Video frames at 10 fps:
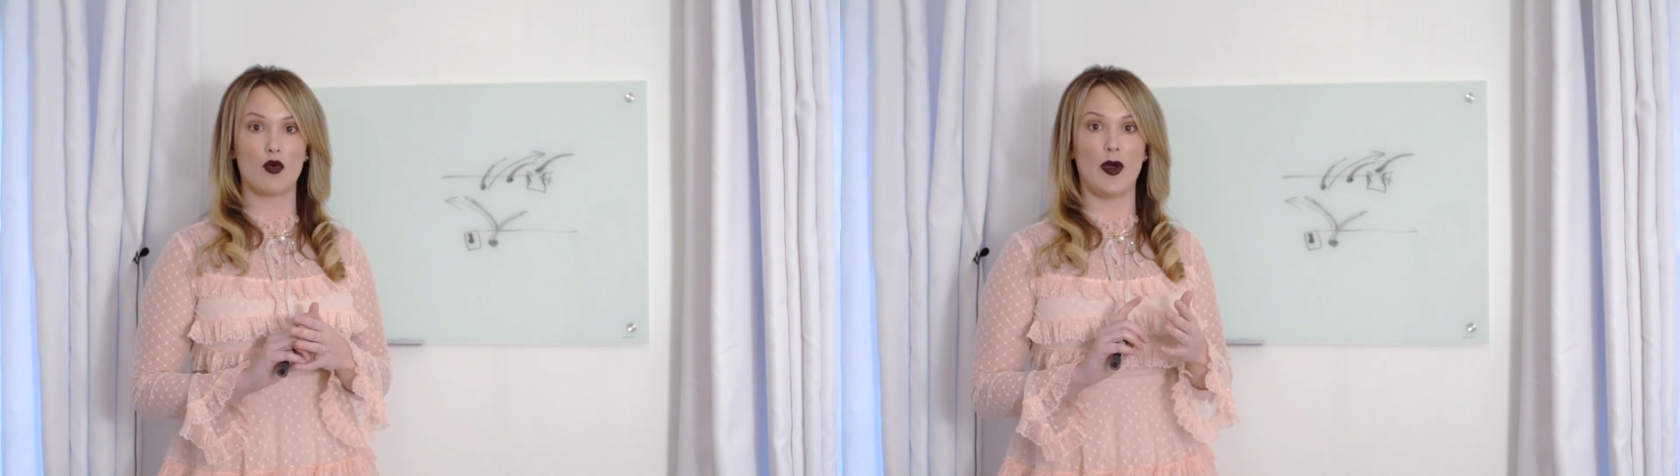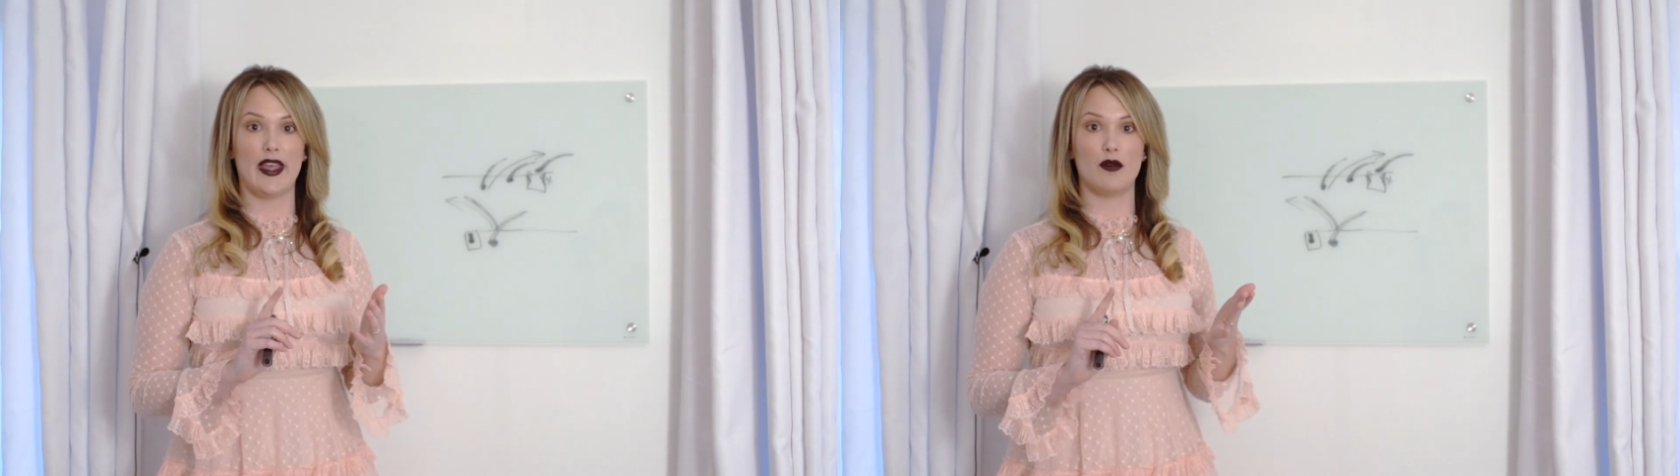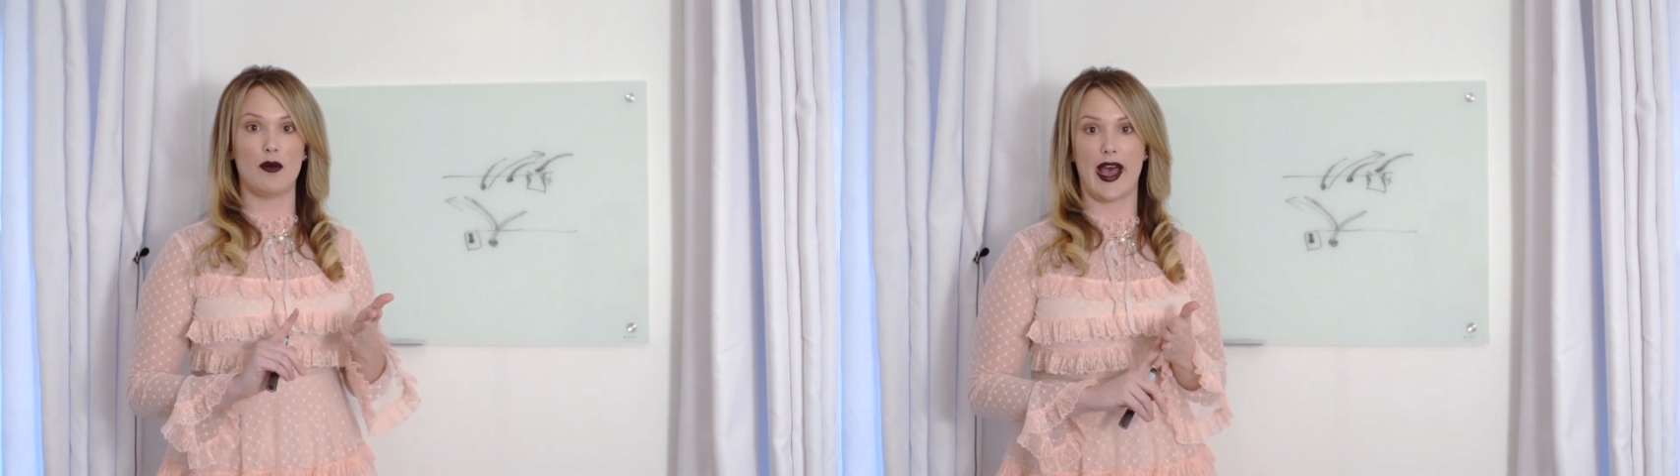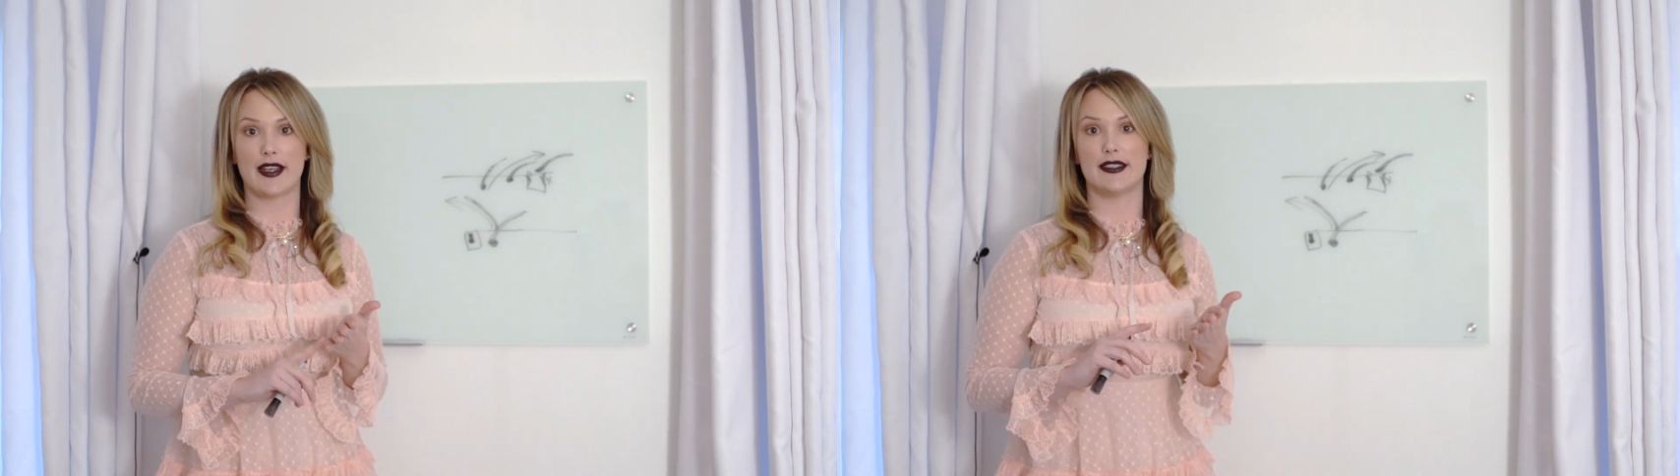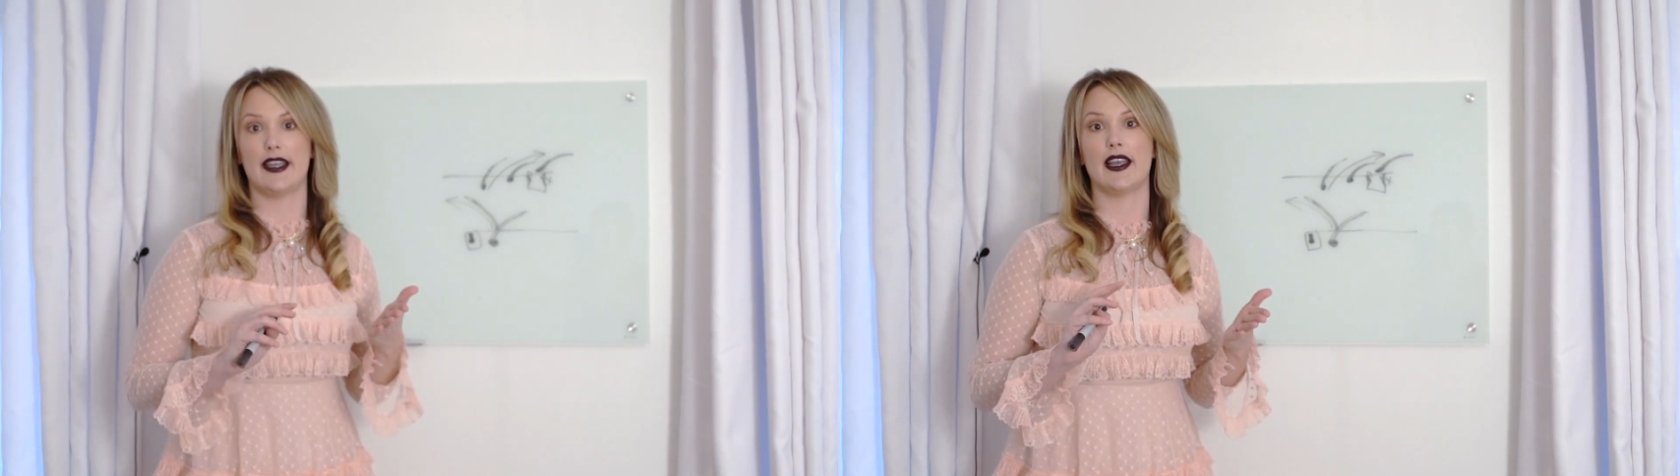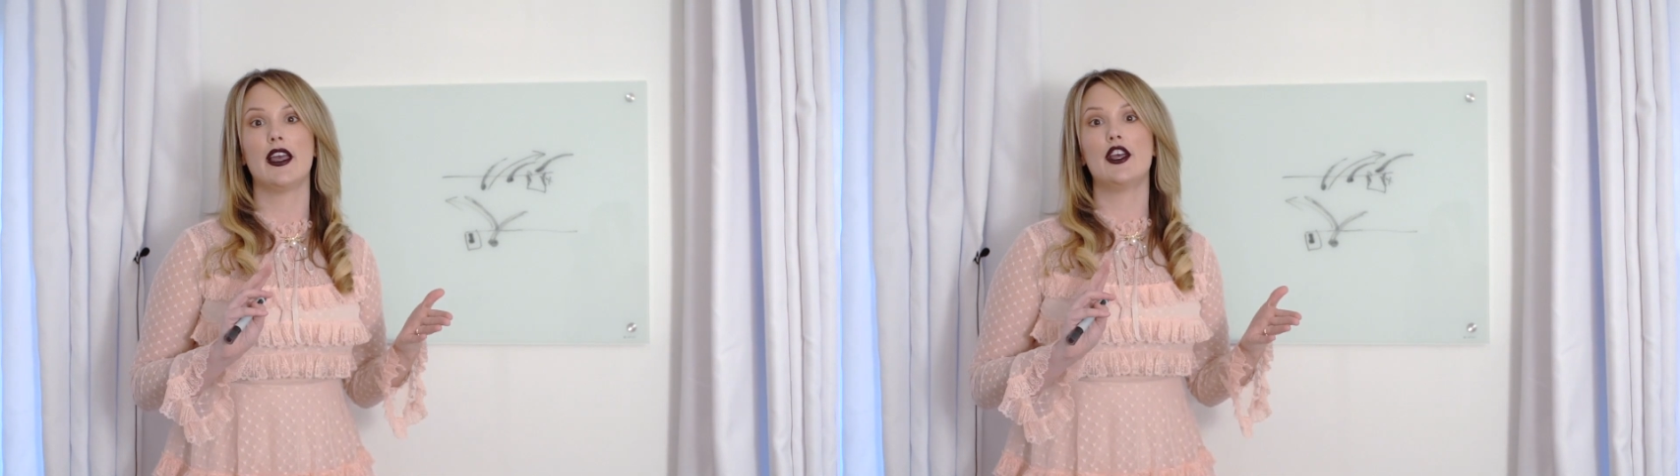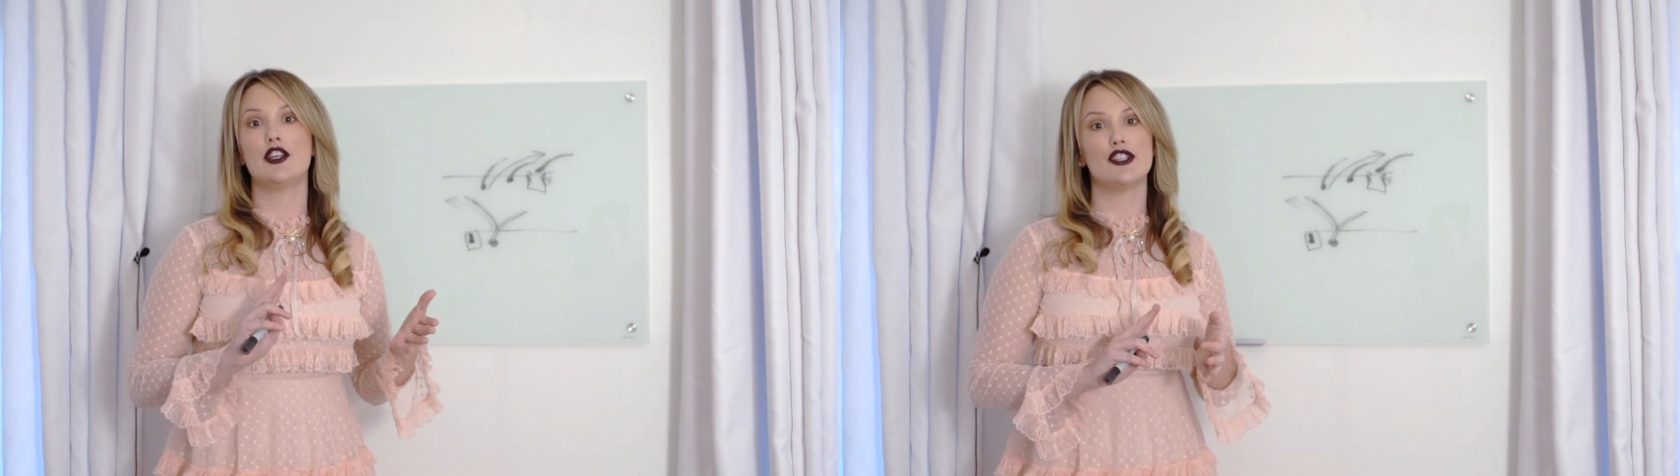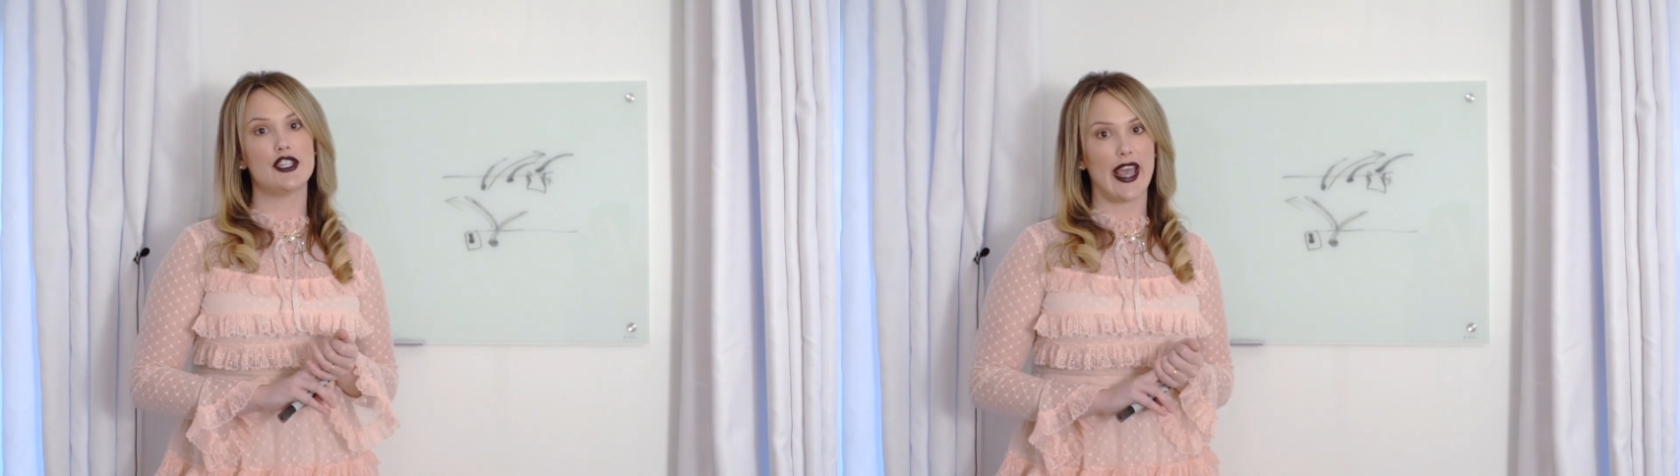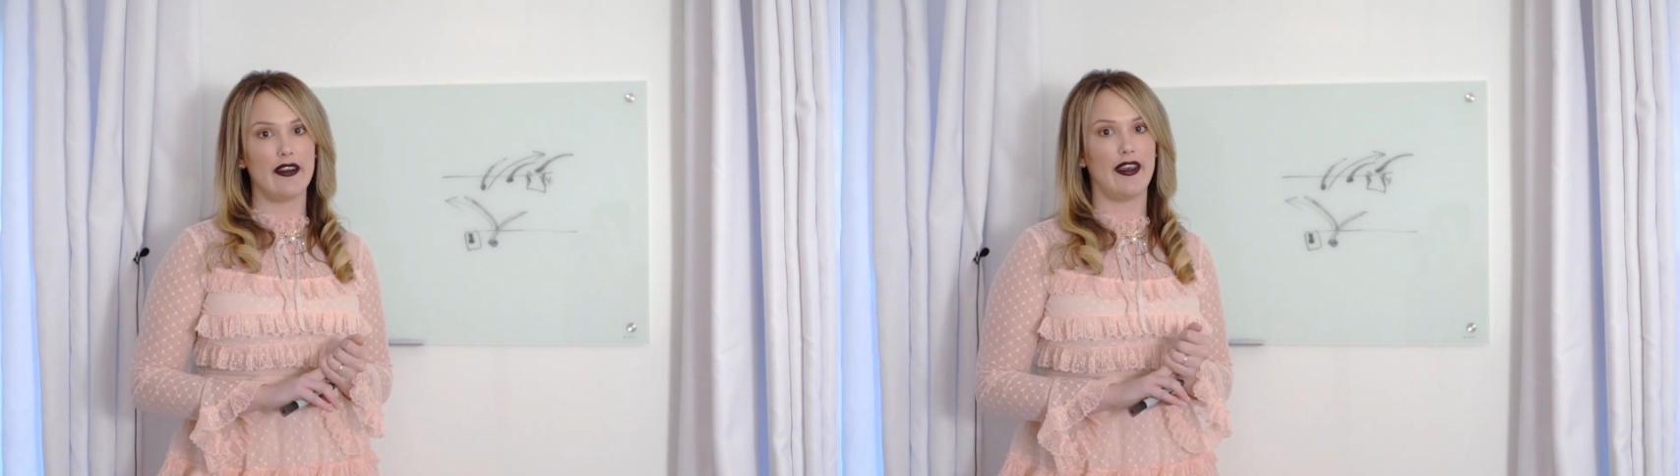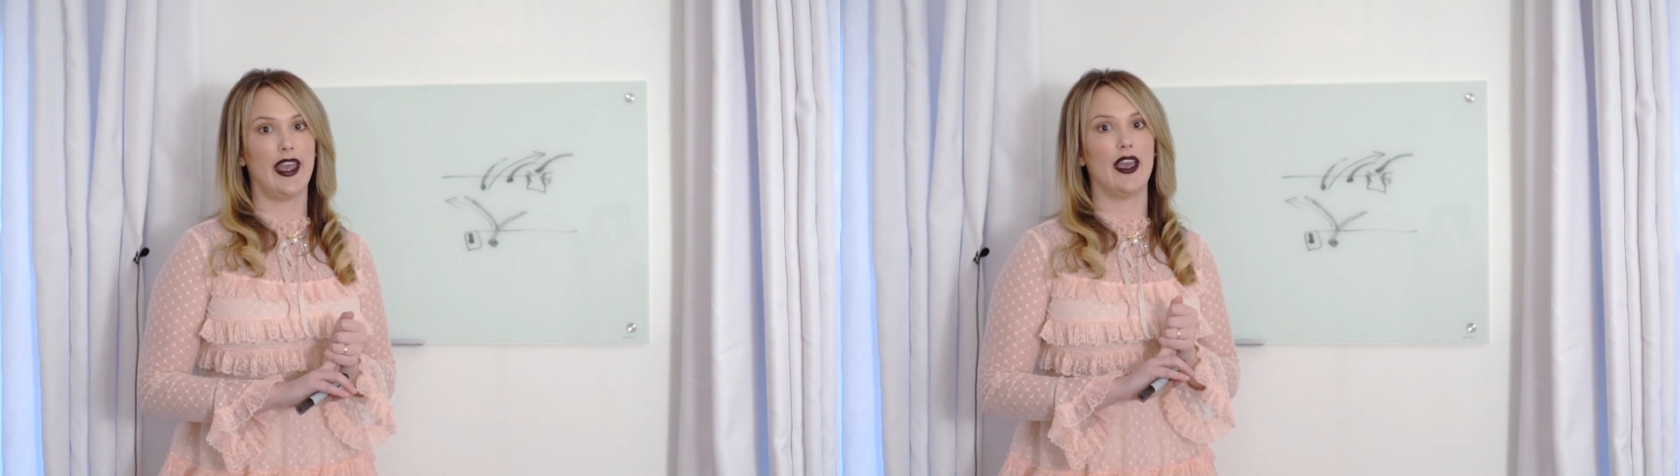with waxing,
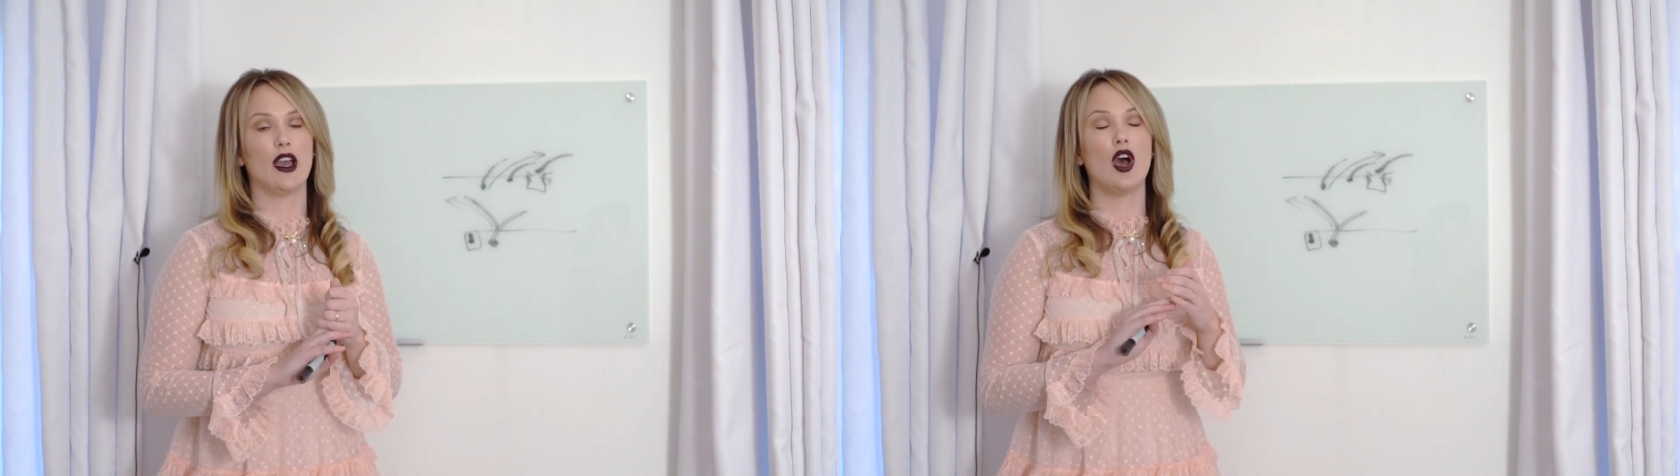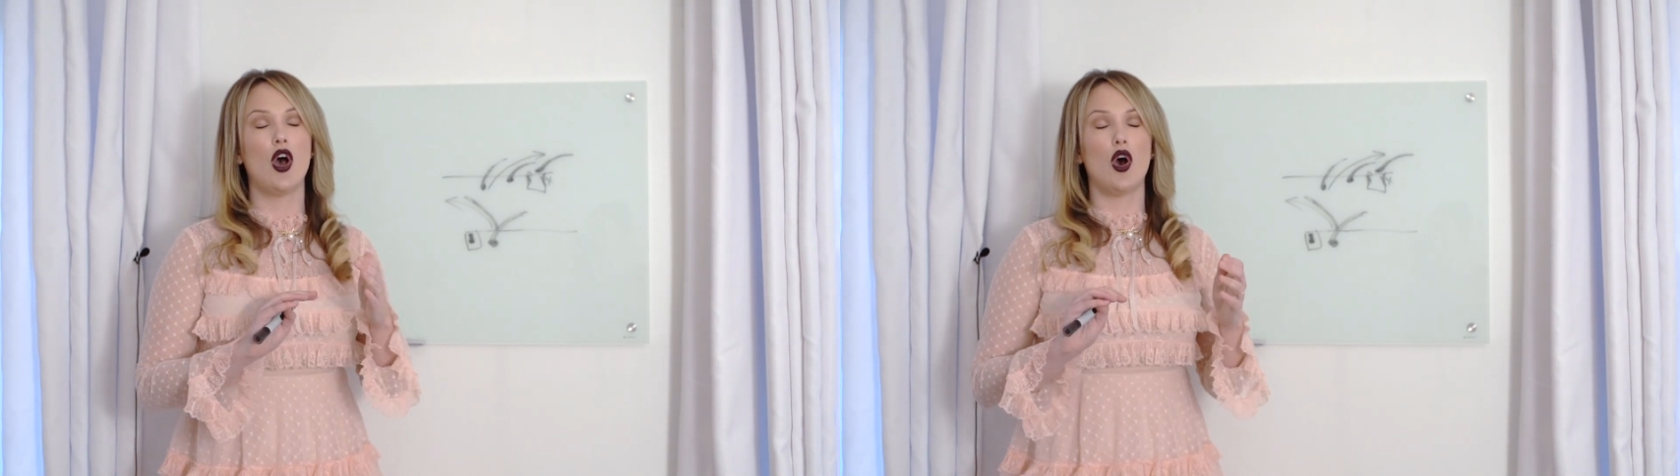shaving,